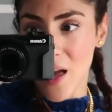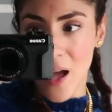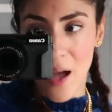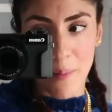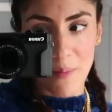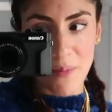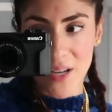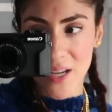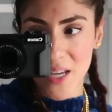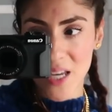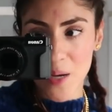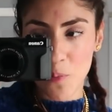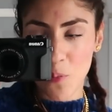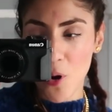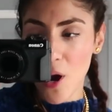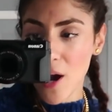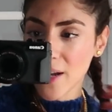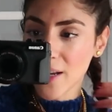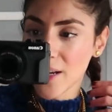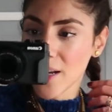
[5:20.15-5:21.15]
I'm gonna keep
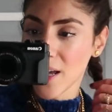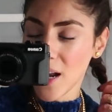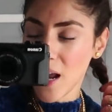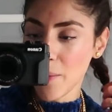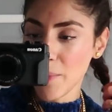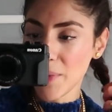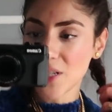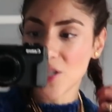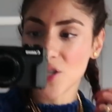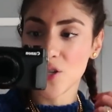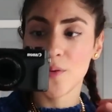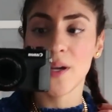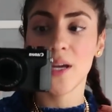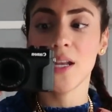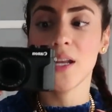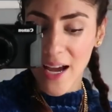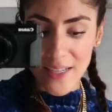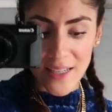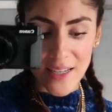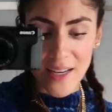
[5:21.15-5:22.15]
rocking it. I'm into
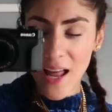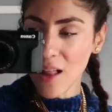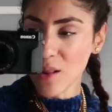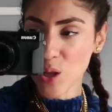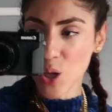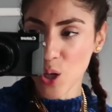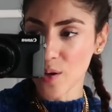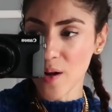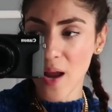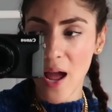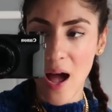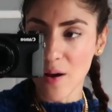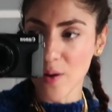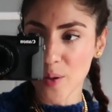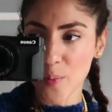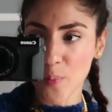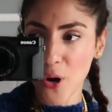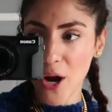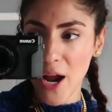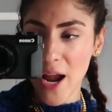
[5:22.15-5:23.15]
it. I did not learn how
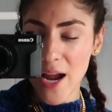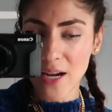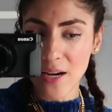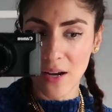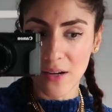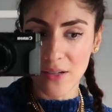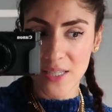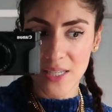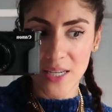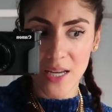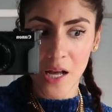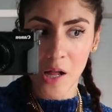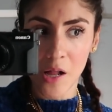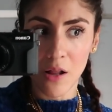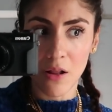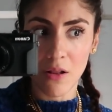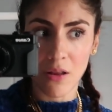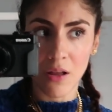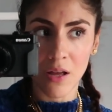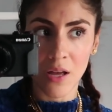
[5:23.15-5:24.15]
to braid
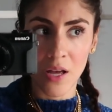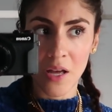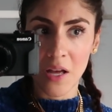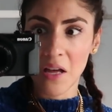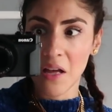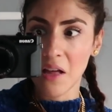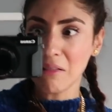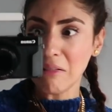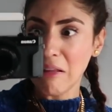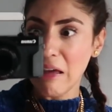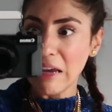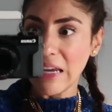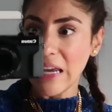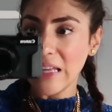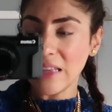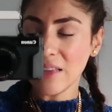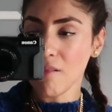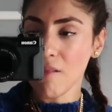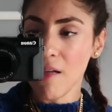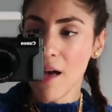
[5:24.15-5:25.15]
until like
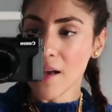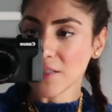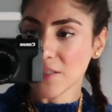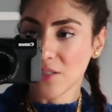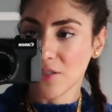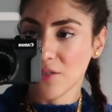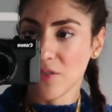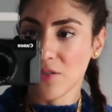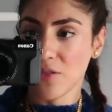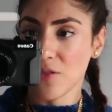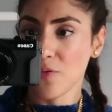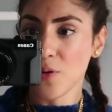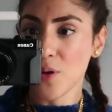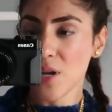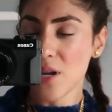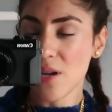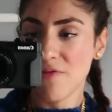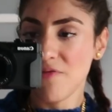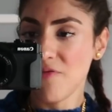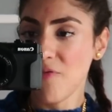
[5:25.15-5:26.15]
in the last
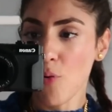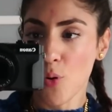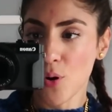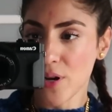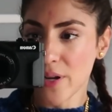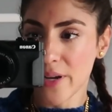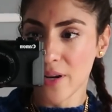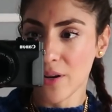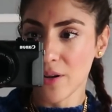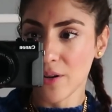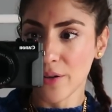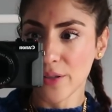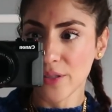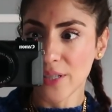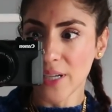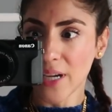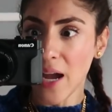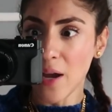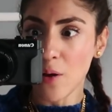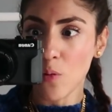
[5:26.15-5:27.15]
3-4
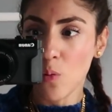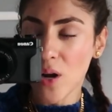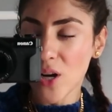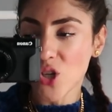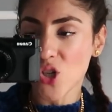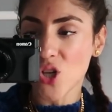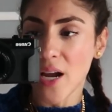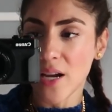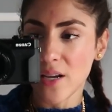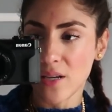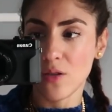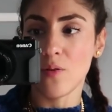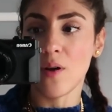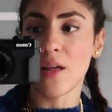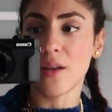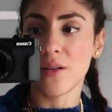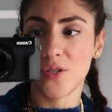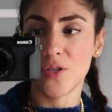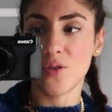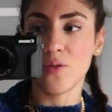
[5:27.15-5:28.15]
years. Like I wish I knew
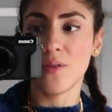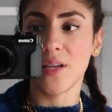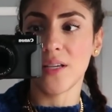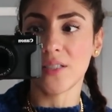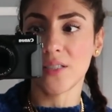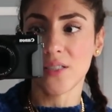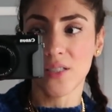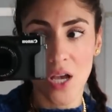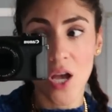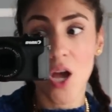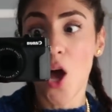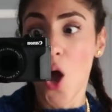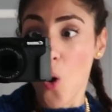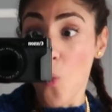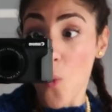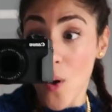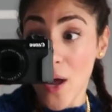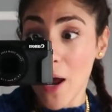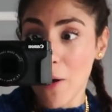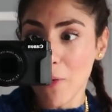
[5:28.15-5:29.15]
how to do this
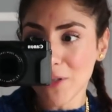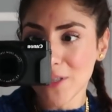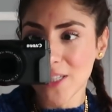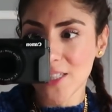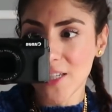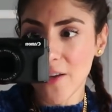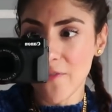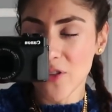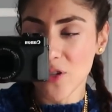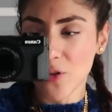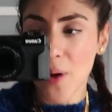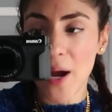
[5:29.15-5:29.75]
when I was in 7th